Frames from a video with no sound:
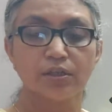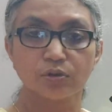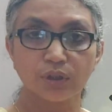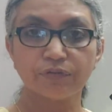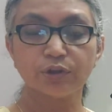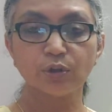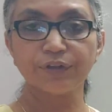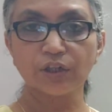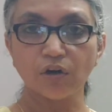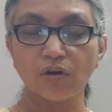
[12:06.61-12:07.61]
So, even though
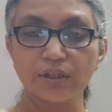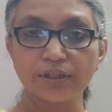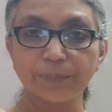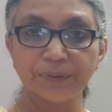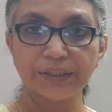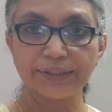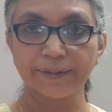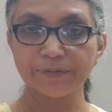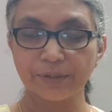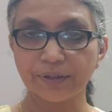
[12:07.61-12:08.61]
we call it a
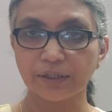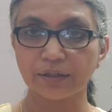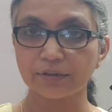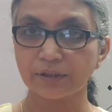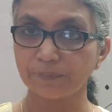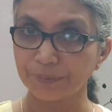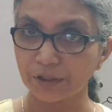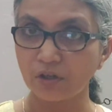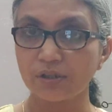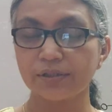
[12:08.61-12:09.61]
p-type semiconductor
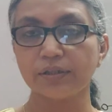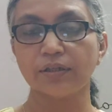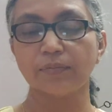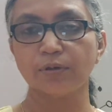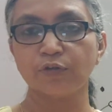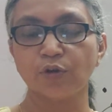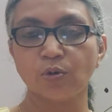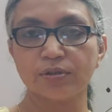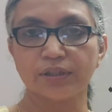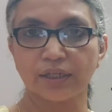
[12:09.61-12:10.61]
because the number of
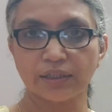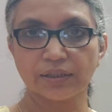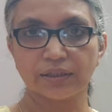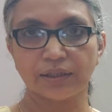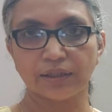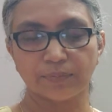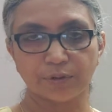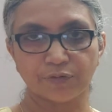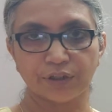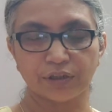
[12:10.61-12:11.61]
holes greater than
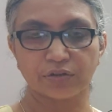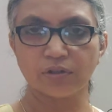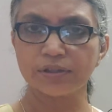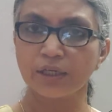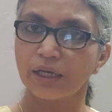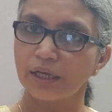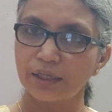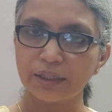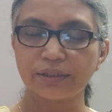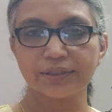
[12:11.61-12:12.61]
number of electrons,
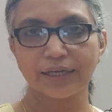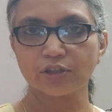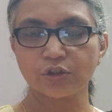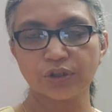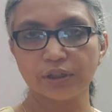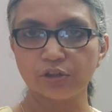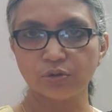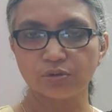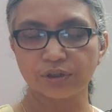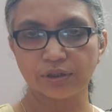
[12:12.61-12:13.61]
it is actually a
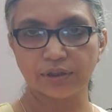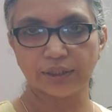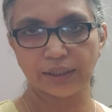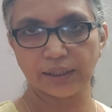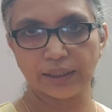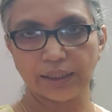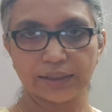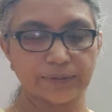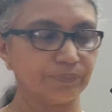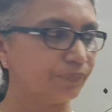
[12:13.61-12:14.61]
neutral
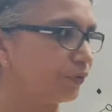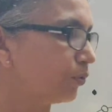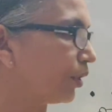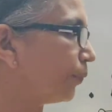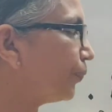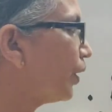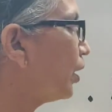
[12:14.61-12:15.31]
atom. Okay.